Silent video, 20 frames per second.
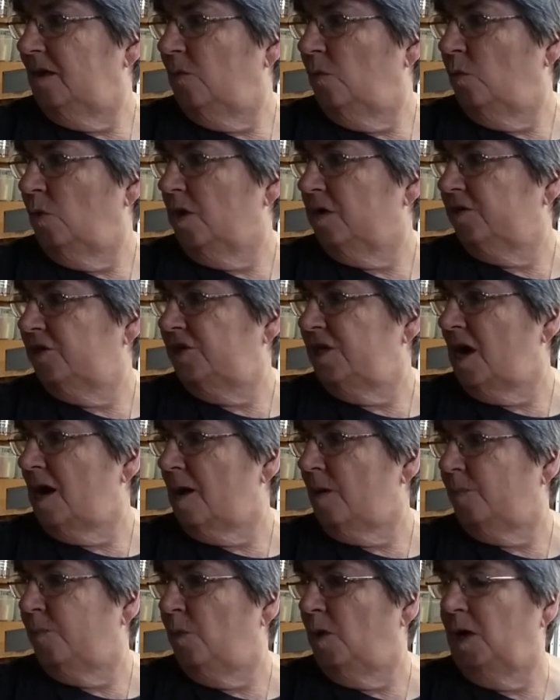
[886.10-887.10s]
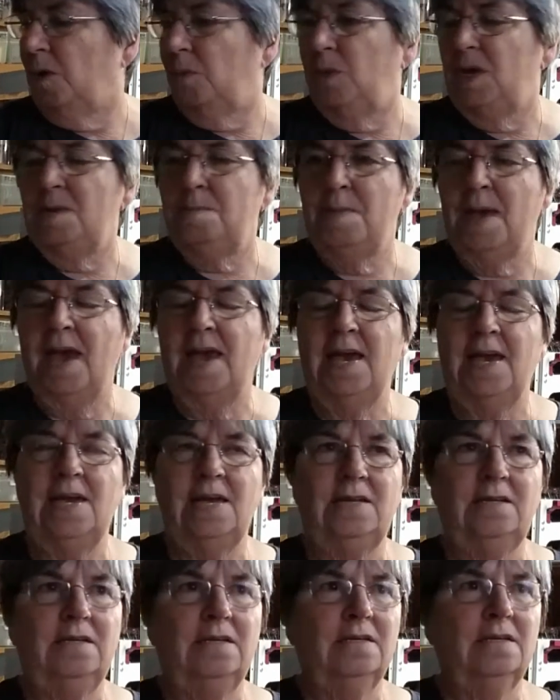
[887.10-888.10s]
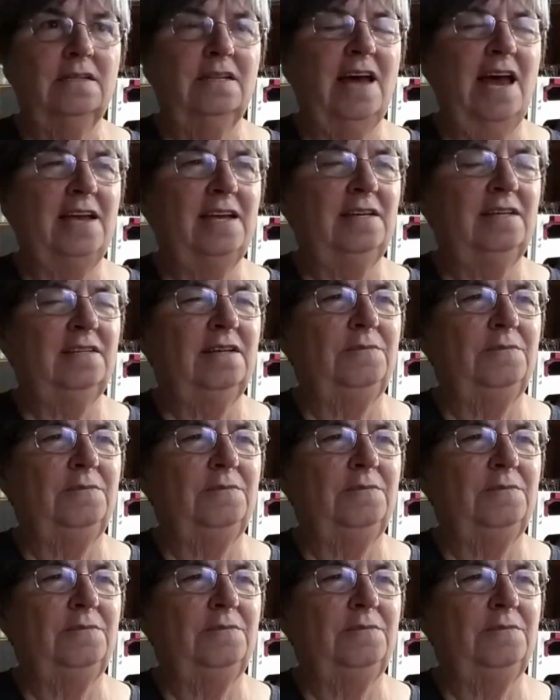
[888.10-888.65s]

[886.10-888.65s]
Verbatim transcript: workshop where we made like,